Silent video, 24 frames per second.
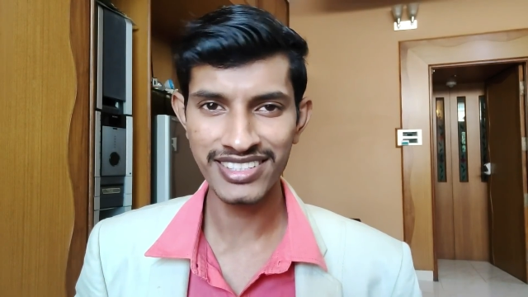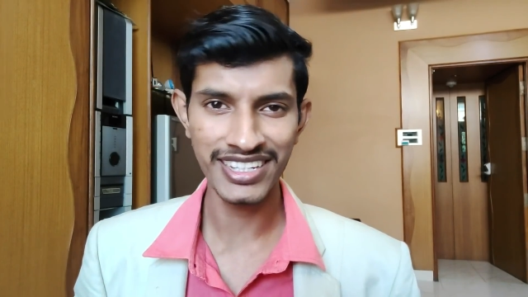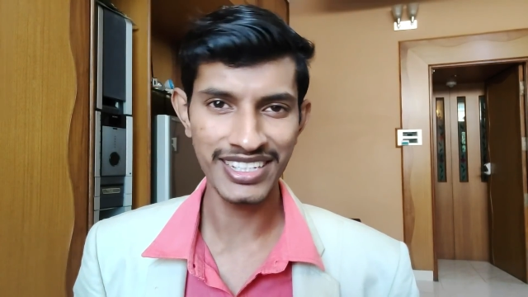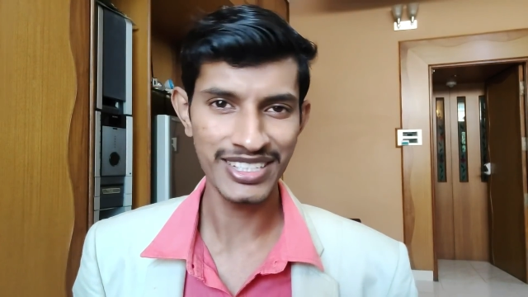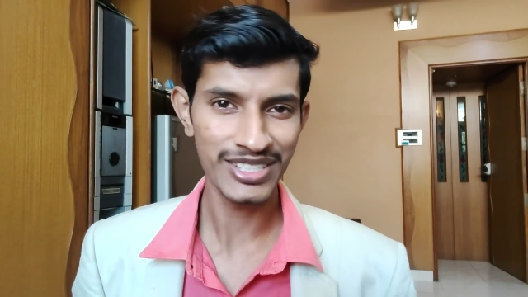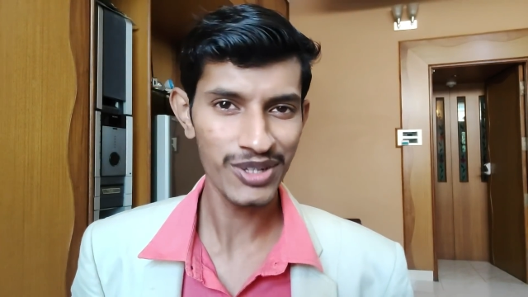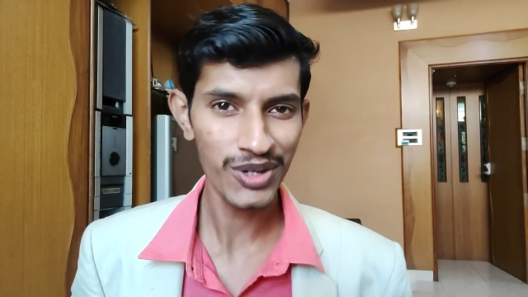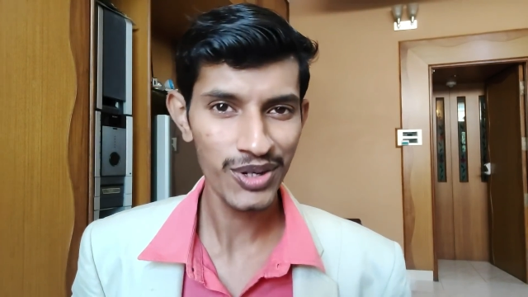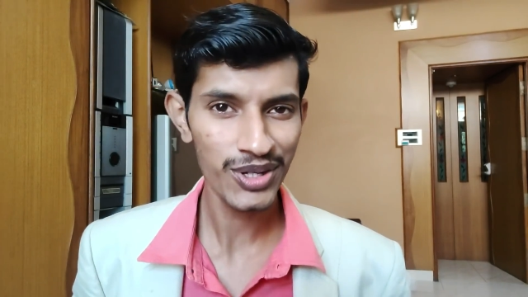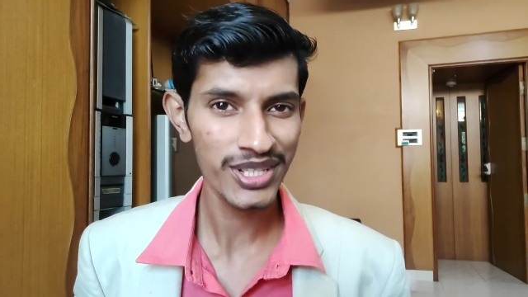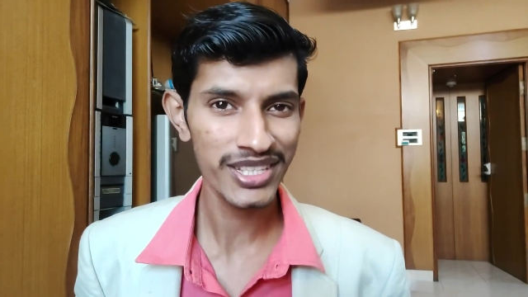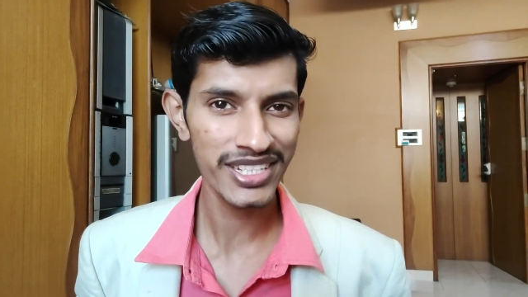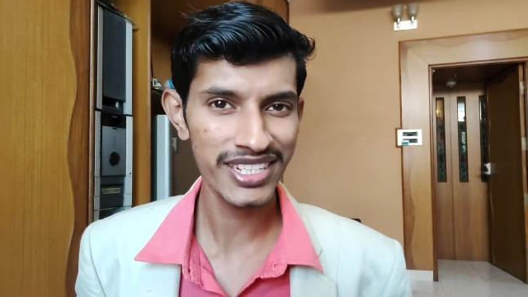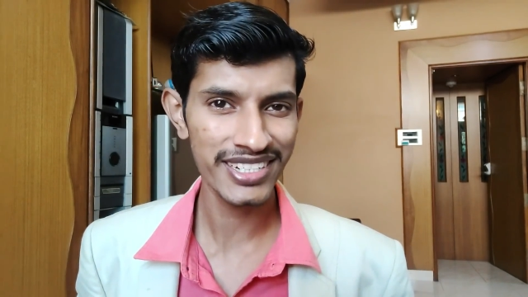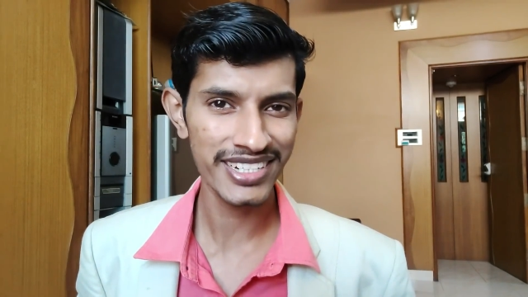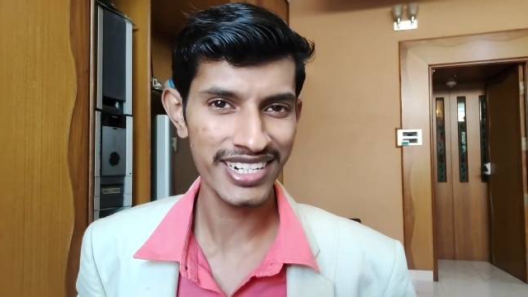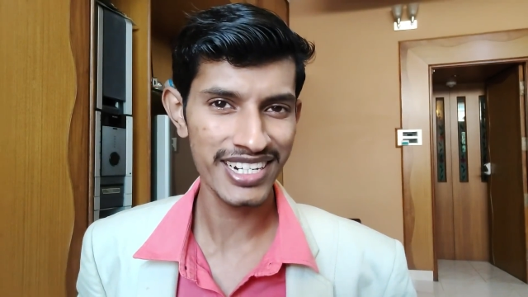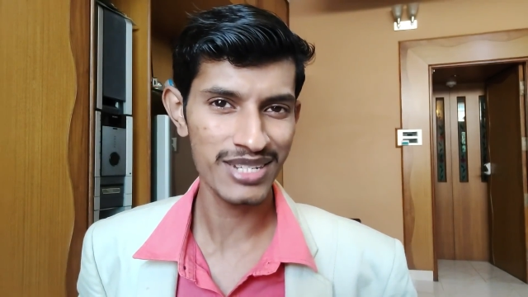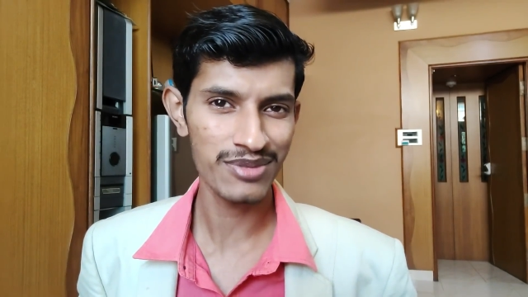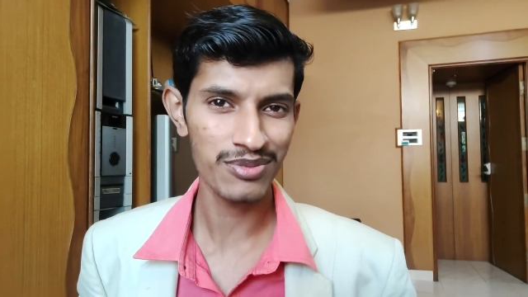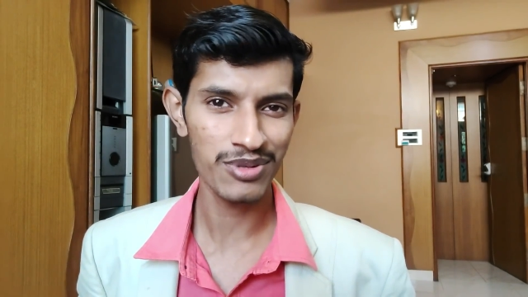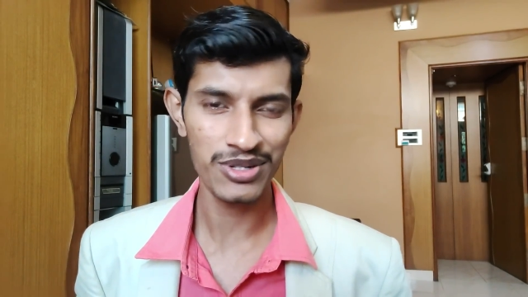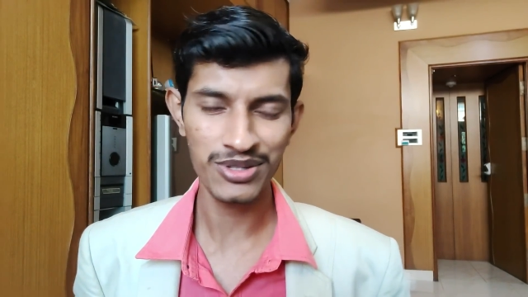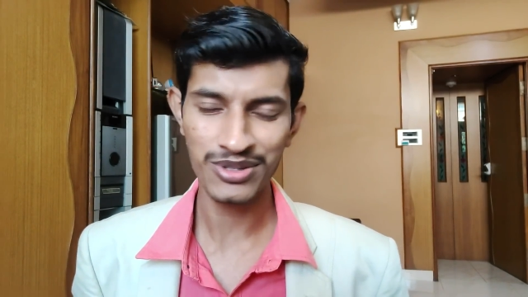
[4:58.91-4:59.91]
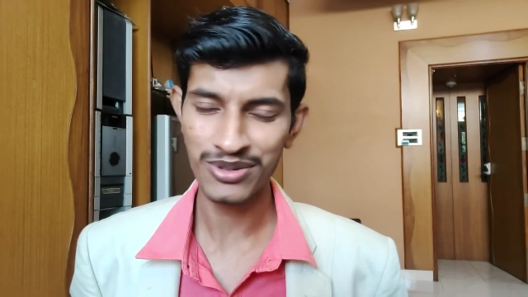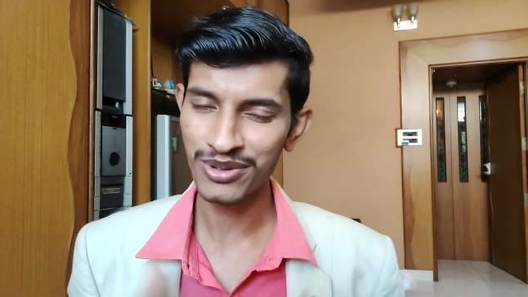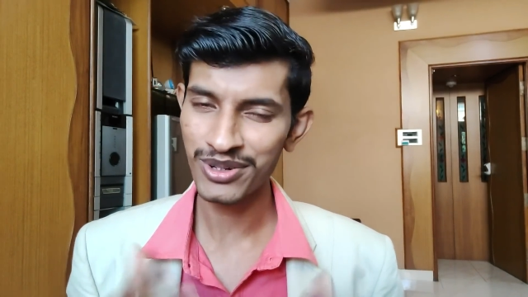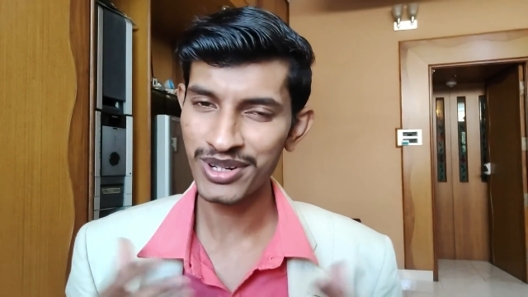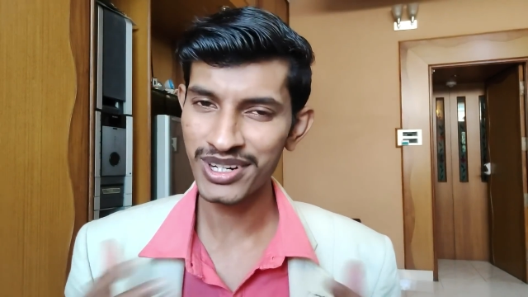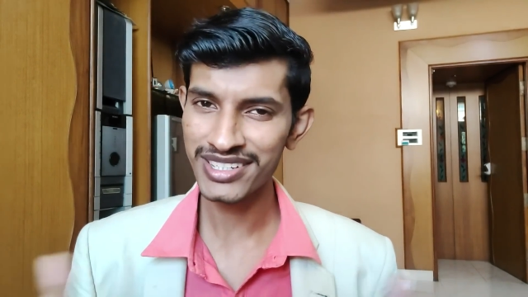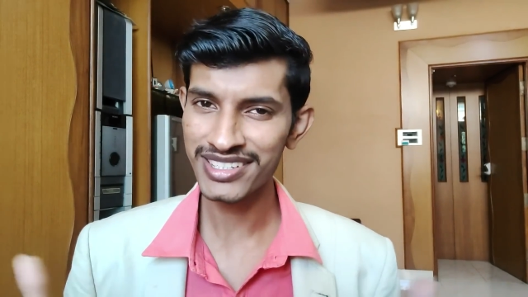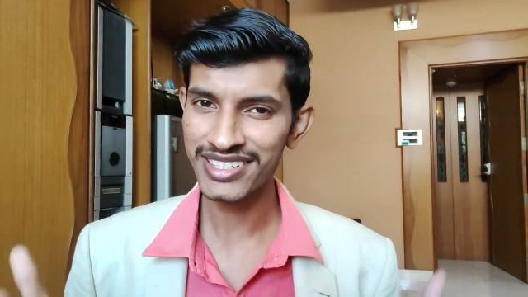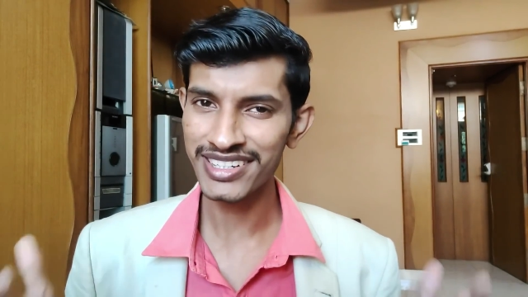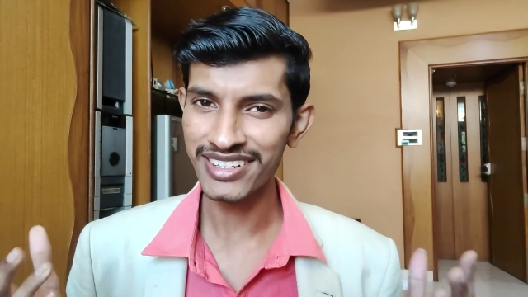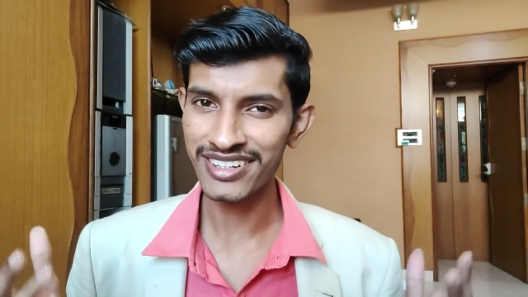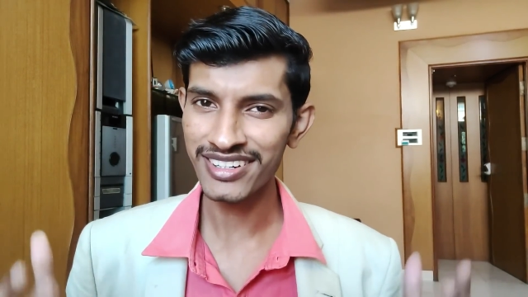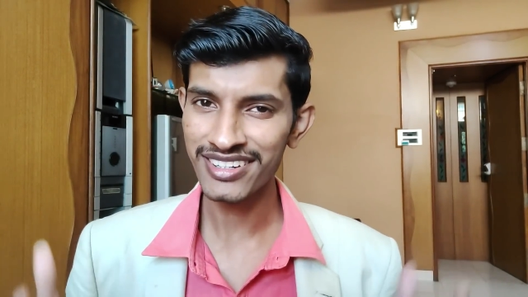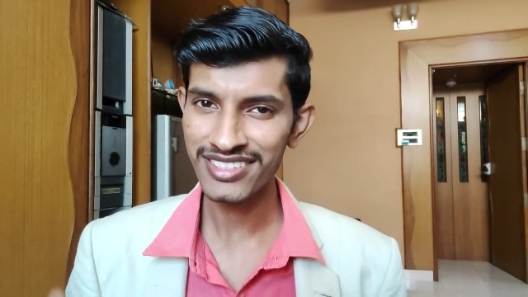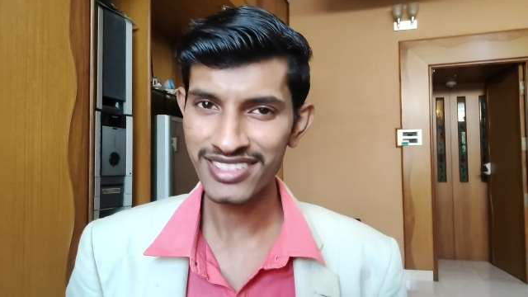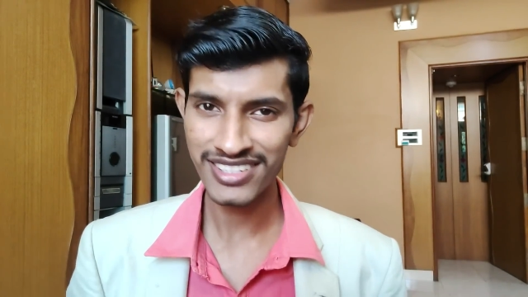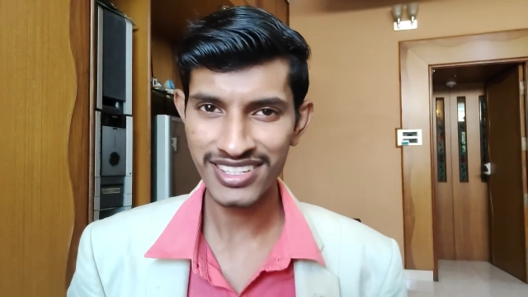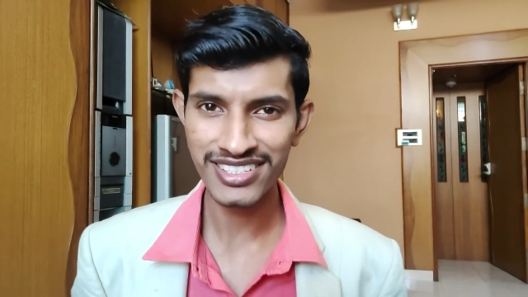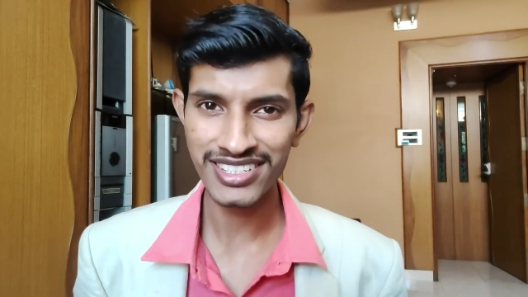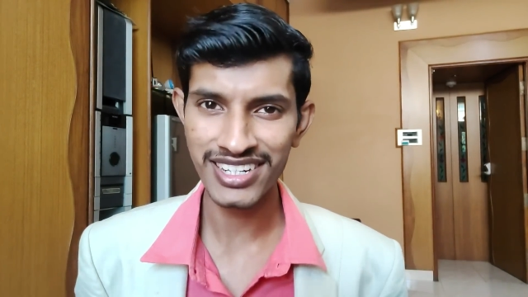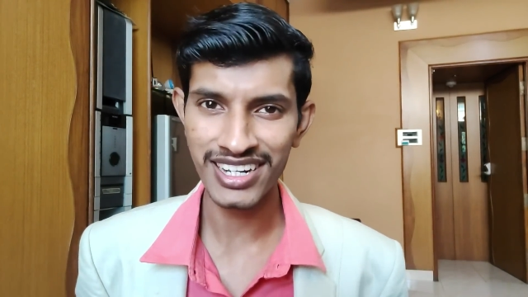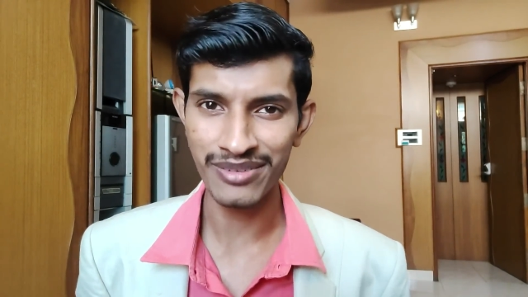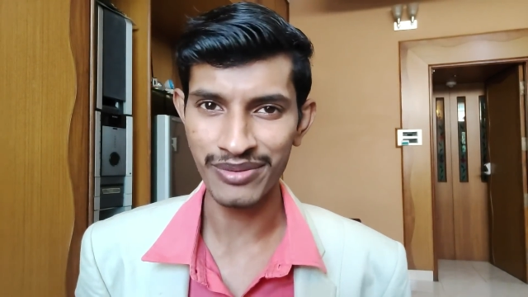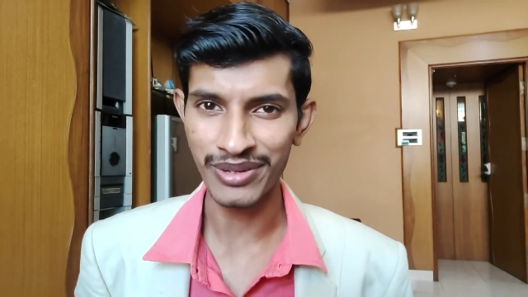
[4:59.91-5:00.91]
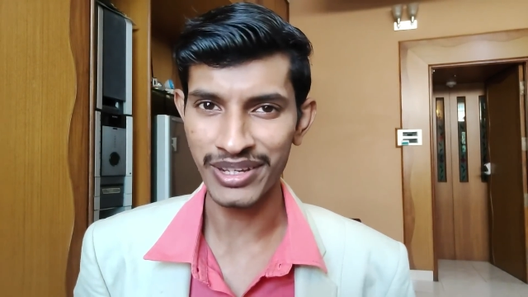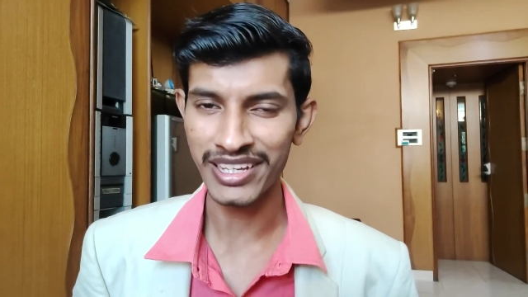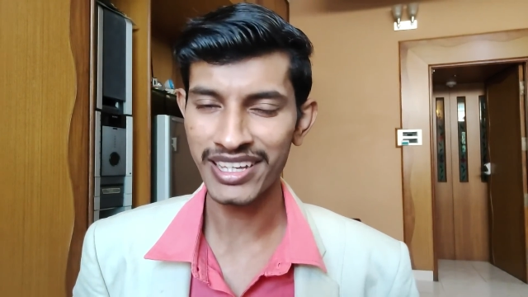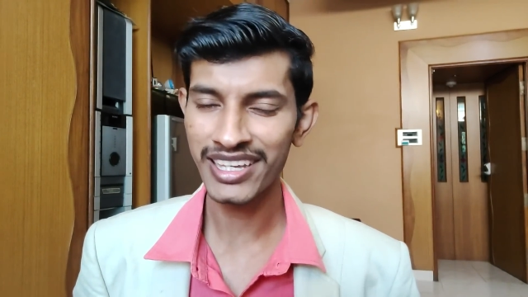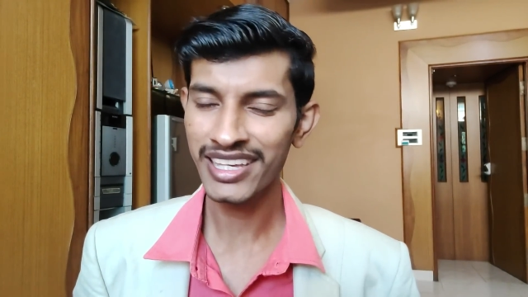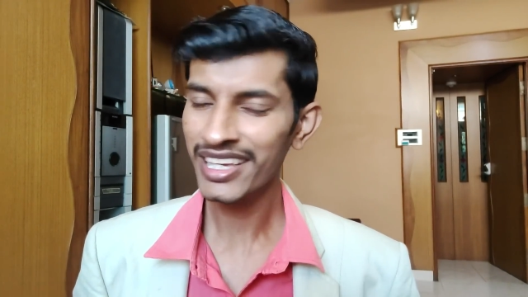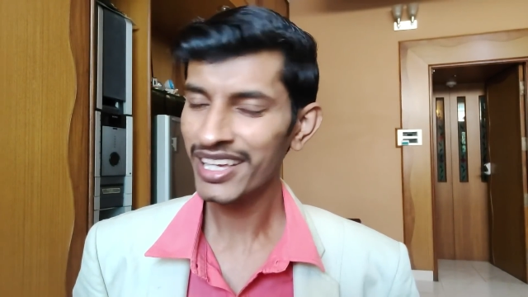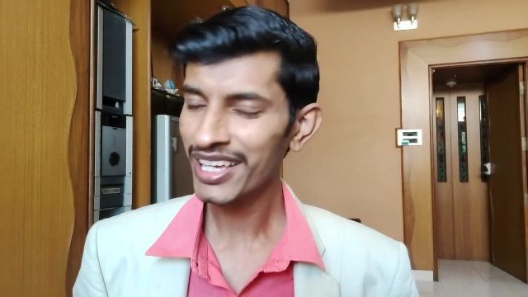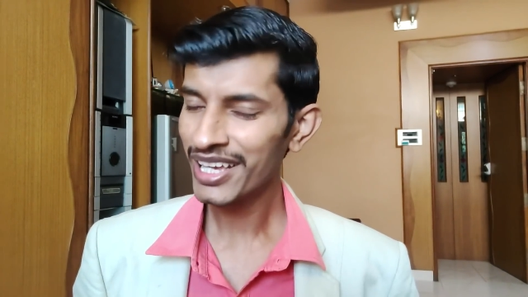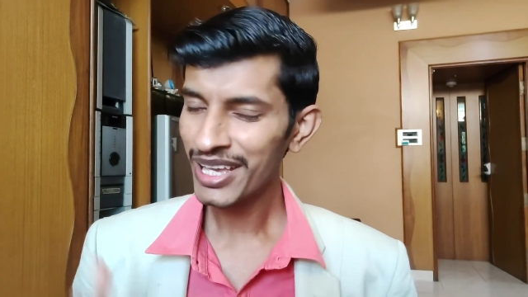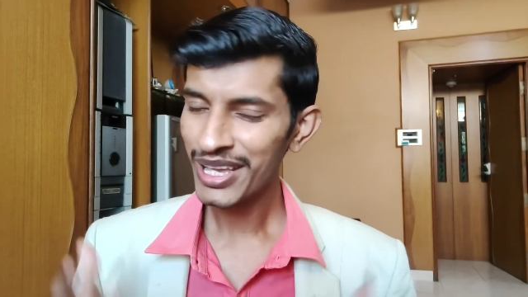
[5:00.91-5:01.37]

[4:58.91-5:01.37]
then you're on the right spot, so consider subscribing.